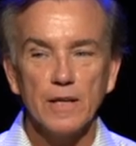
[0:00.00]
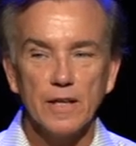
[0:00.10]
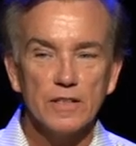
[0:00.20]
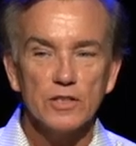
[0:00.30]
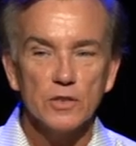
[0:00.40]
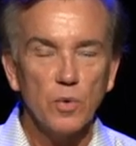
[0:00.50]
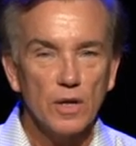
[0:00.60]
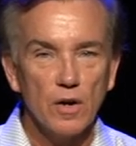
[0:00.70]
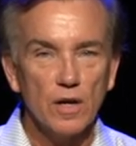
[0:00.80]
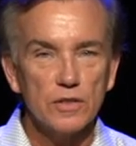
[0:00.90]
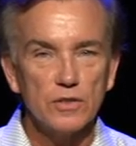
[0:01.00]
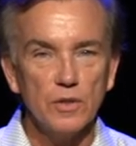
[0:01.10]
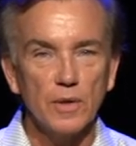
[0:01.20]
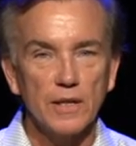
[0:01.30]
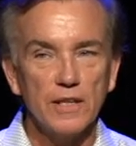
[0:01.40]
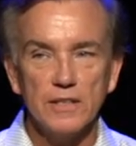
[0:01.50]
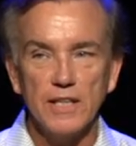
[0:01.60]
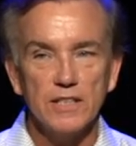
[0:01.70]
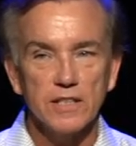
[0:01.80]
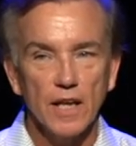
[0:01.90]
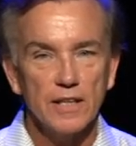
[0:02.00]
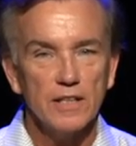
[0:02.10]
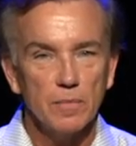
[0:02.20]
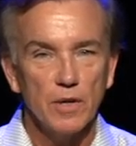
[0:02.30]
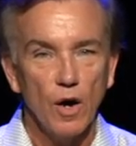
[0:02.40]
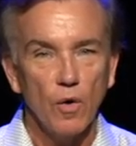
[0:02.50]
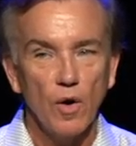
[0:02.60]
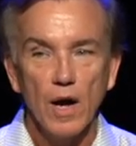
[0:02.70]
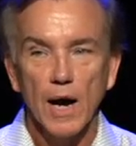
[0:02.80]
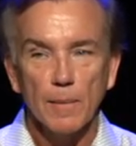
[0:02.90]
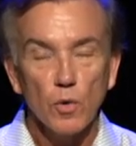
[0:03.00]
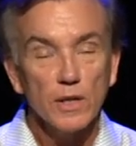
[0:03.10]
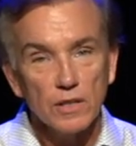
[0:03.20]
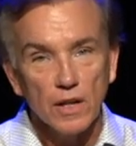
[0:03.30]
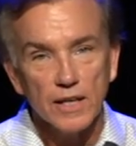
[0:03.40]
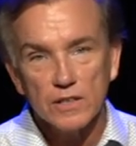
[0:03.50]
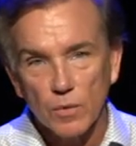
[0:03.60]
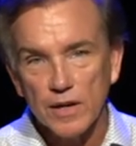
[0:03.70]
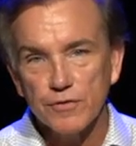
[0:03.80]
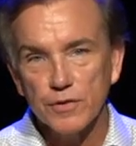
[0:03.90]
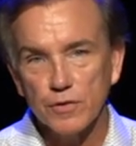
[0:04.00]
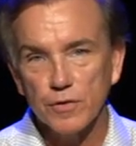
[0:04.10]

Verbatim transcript: And this is what God is doing. He, he's letting them know I'm going to light the way for you